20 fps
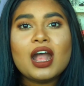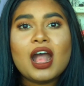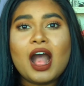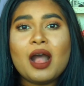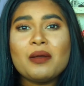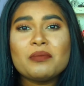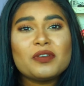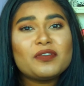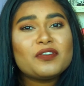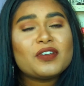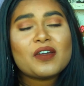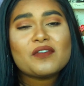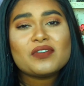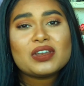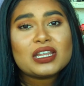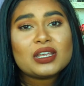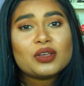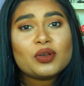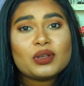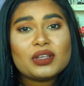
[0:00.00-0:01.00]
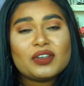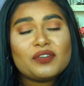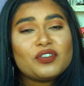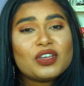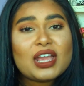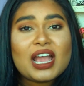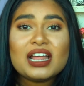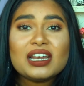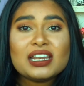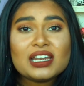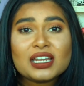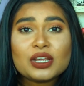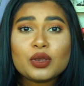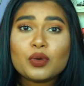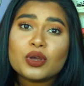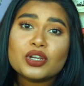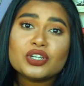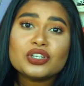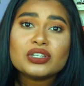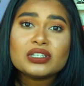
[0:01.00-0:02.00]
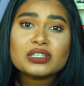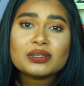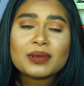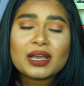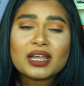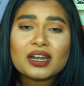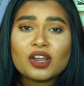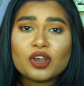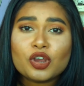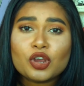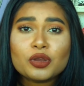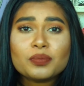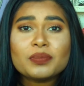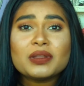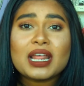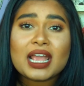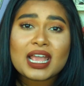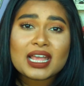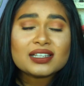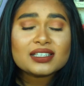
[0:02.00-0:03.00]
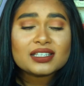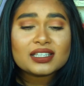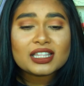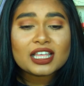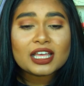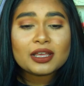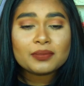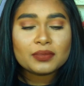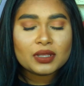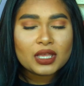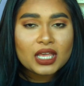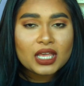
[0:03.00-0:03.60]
If you had any questions about it, I hope it answered them.